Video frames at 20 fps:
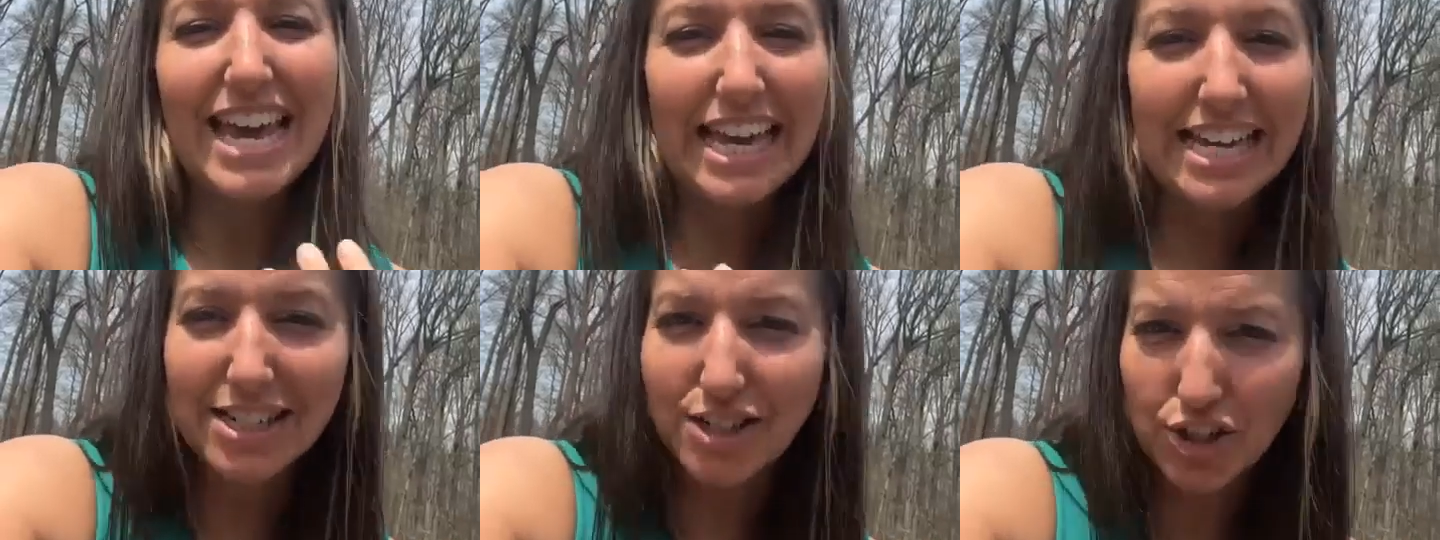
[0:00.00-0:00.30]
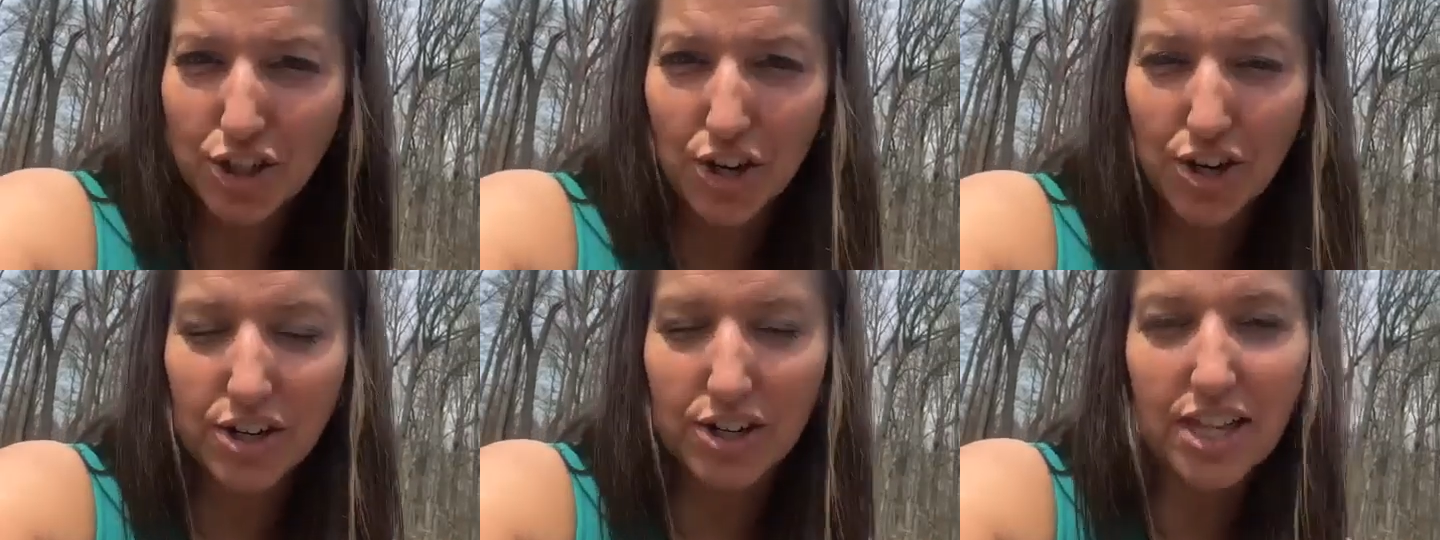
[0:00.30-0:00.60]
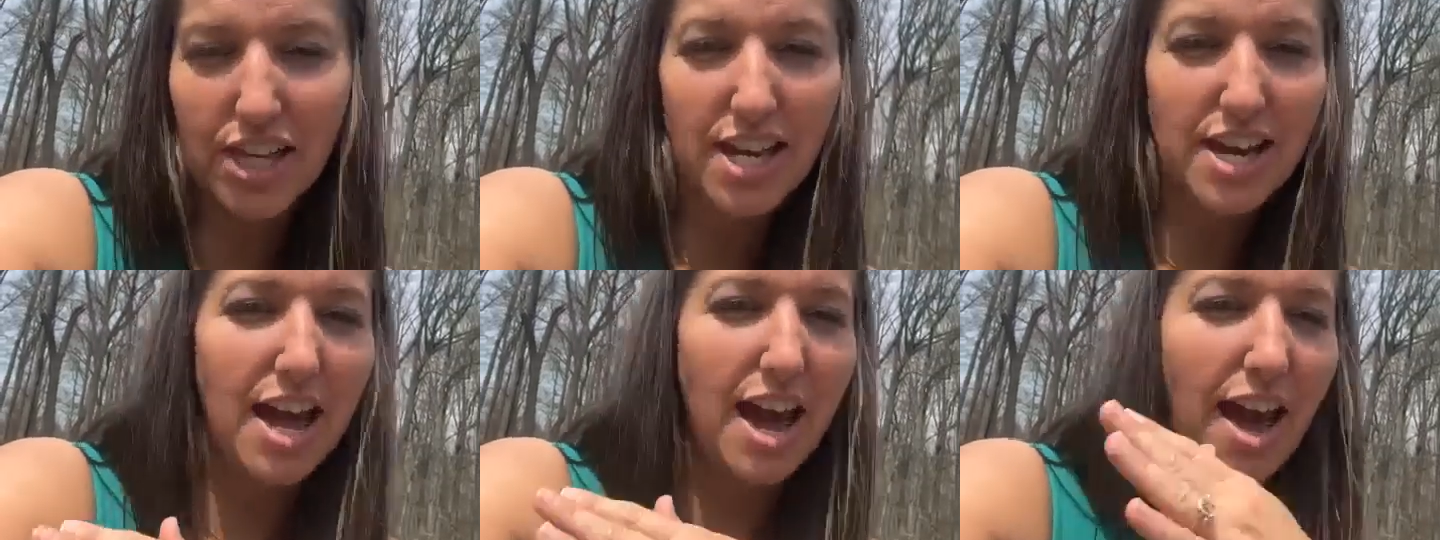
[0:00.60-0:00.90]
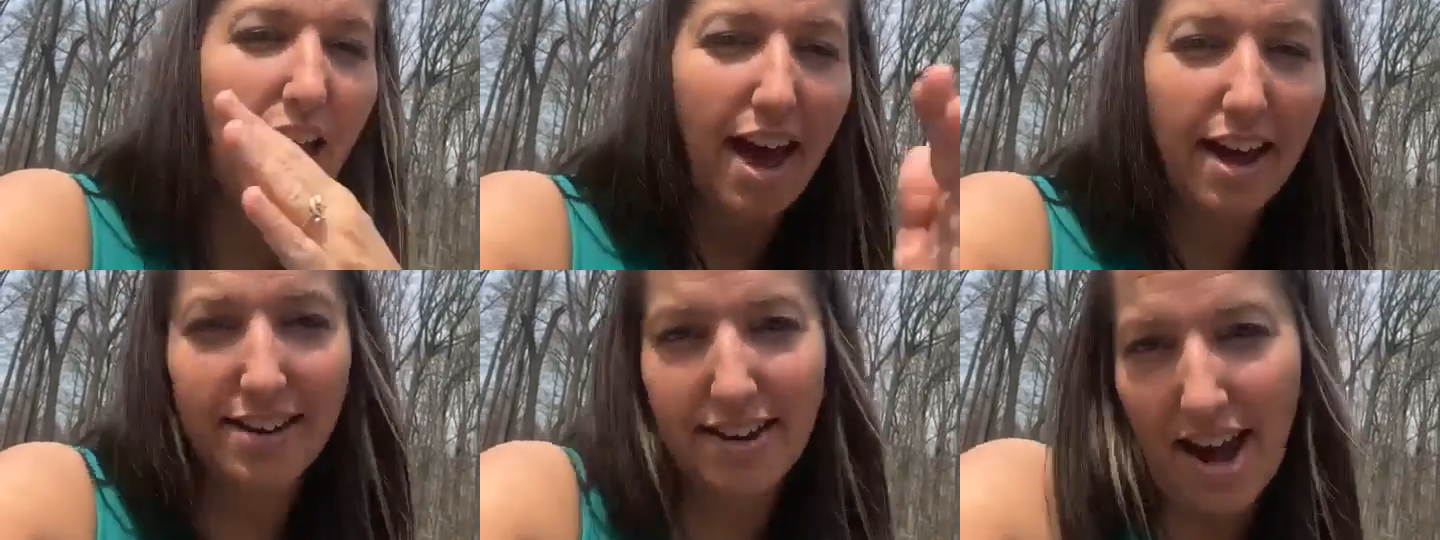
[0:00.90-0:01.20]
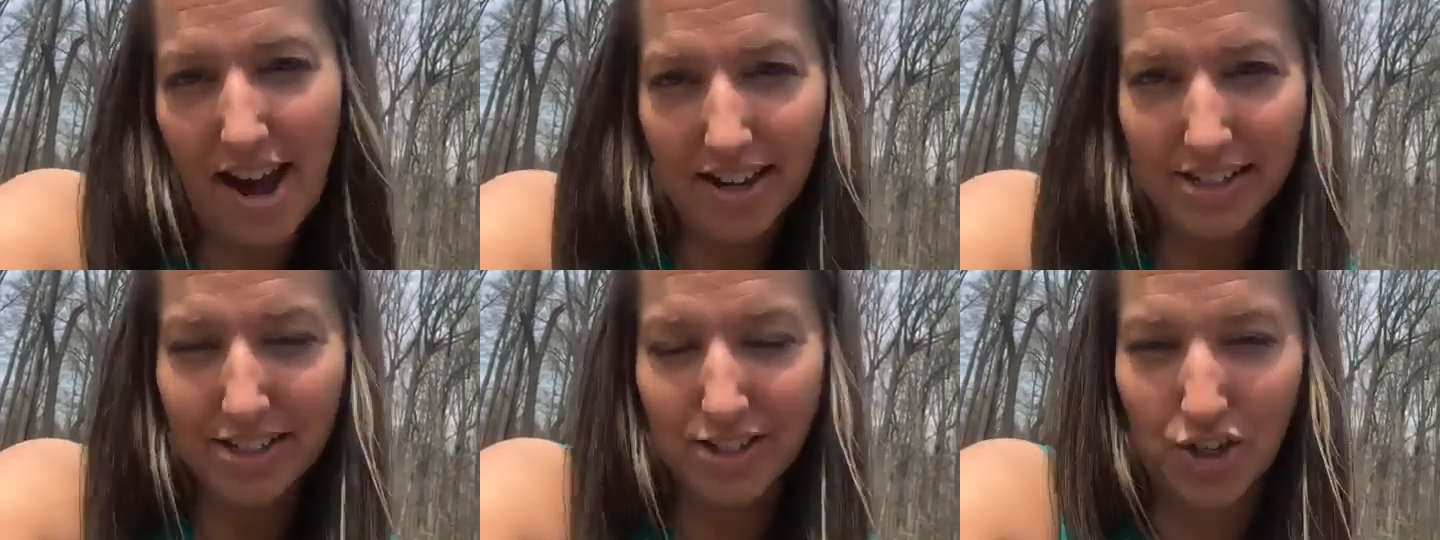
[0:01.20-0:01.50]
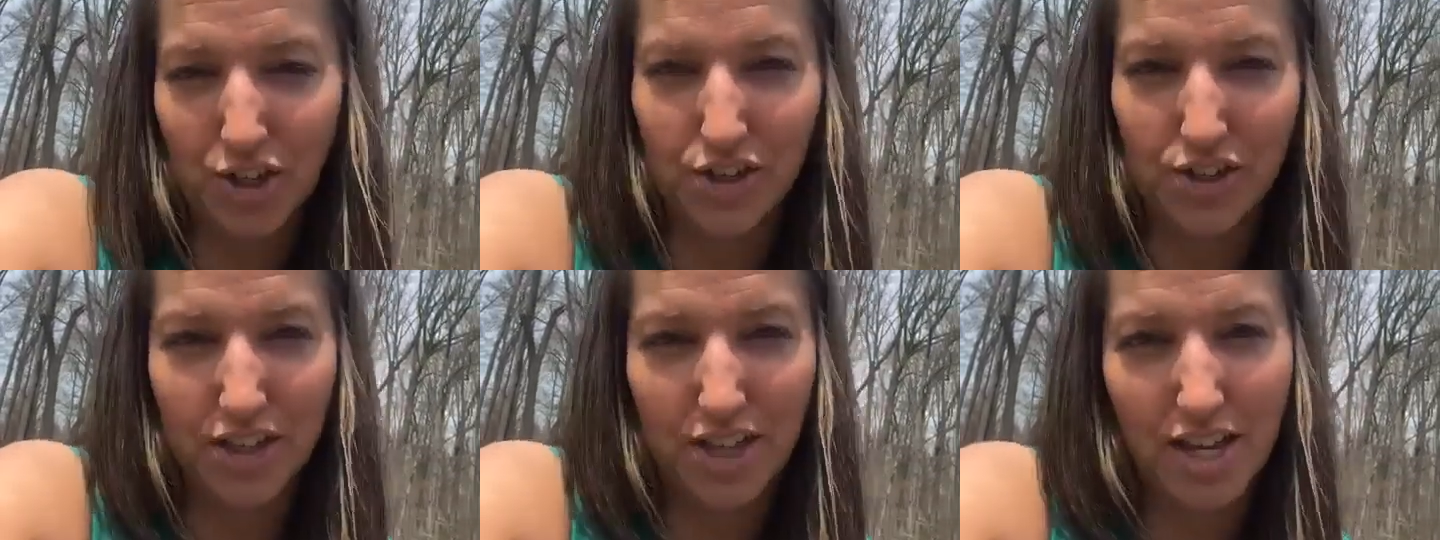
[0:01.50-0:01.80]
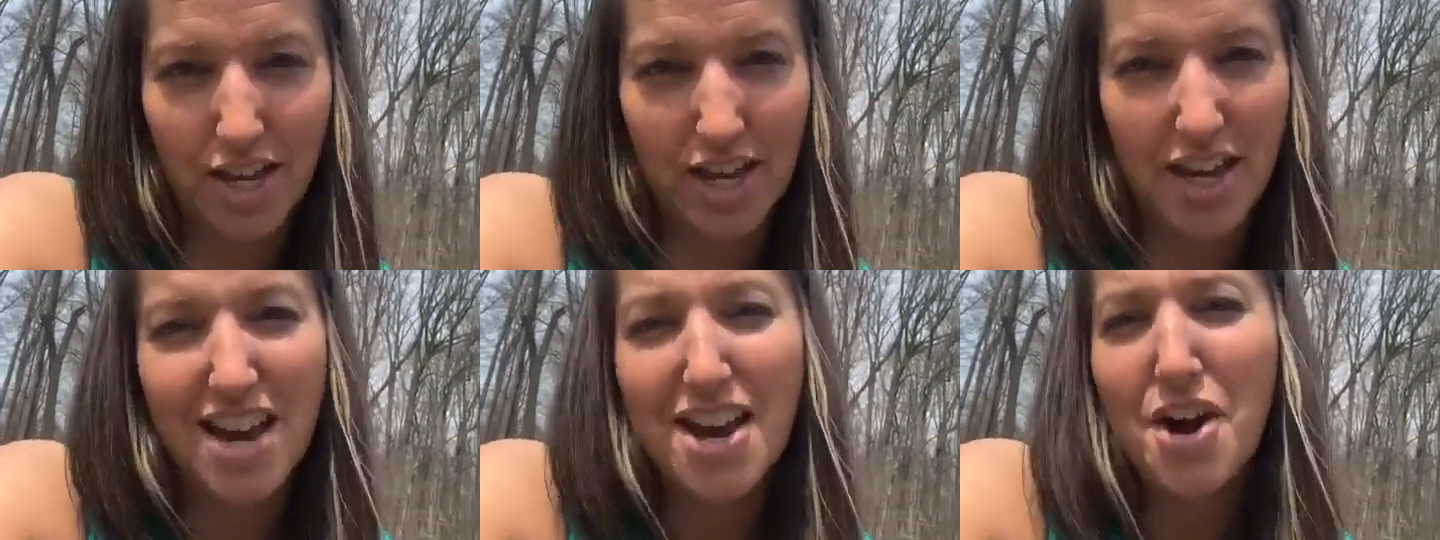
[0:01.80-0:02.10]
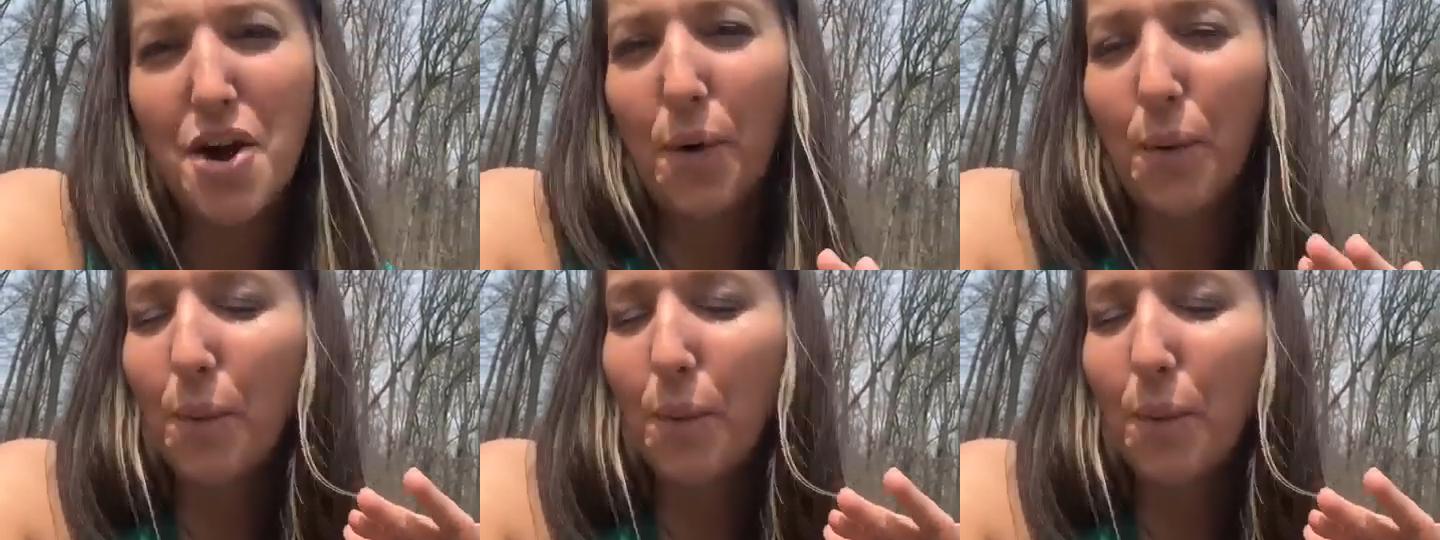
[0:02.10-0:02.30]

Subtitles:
internally and externally.